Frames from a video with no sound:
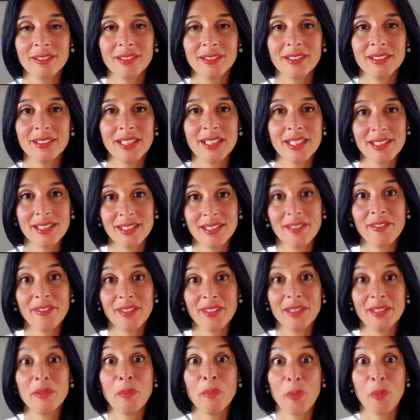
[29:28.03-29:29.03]
that's
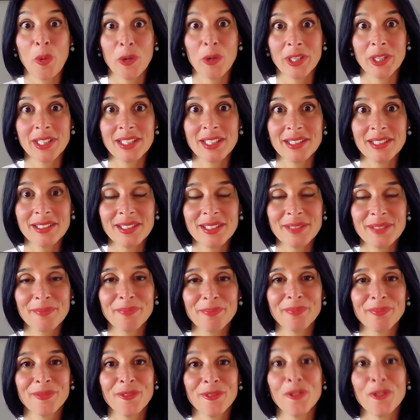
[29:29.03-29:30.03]
something important
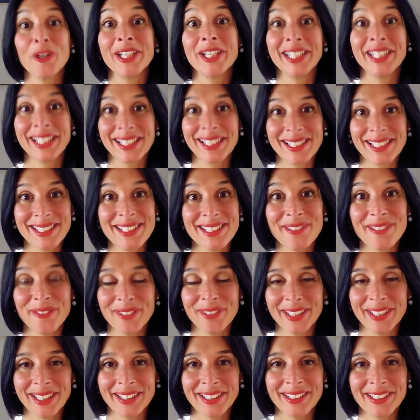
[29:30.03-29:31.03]
for an inclusive
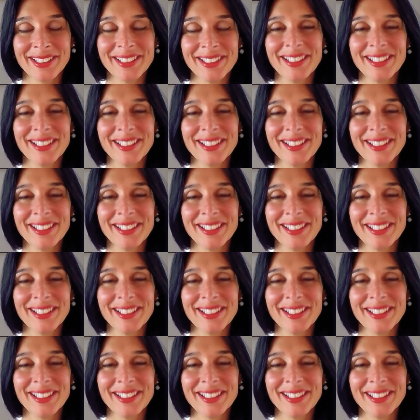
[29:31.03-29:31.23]
leader.